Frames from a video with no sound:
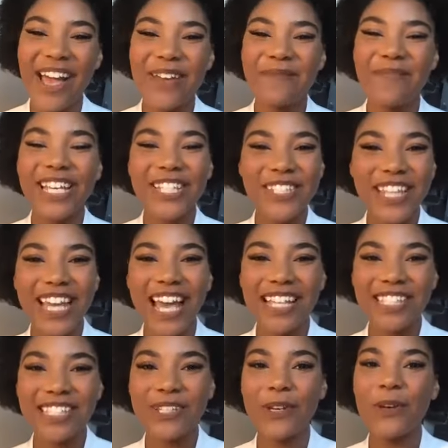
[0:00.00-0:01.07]
Each thing has
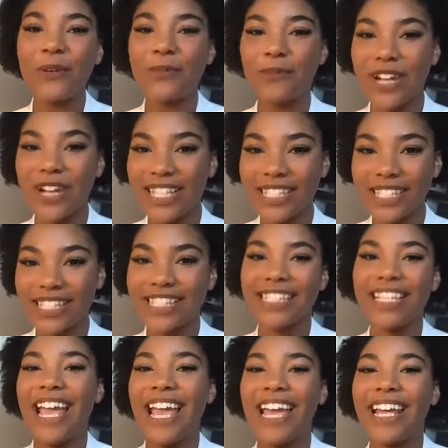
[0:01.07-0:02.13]
its own risks
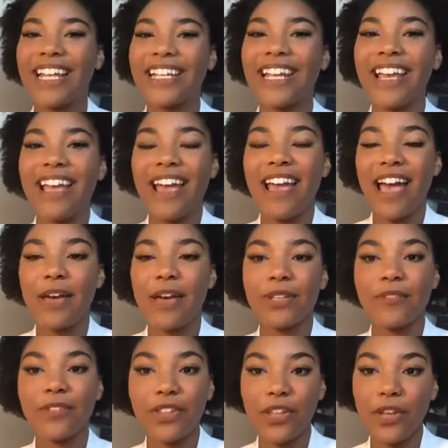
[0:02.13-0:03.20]
and
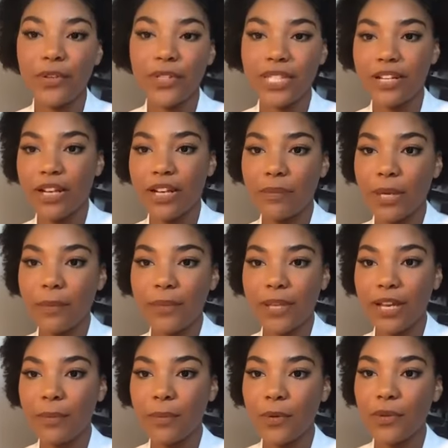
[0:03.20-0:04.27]
different loans that are going to be
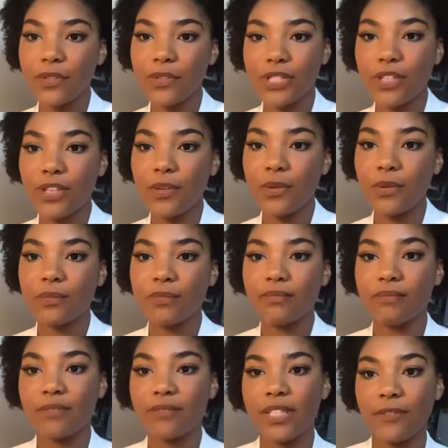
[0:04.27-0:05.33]
applicable to
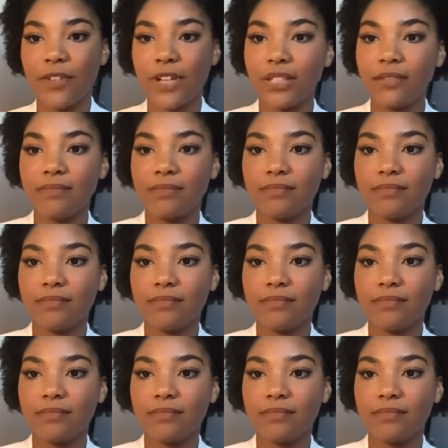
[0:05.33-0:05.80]
different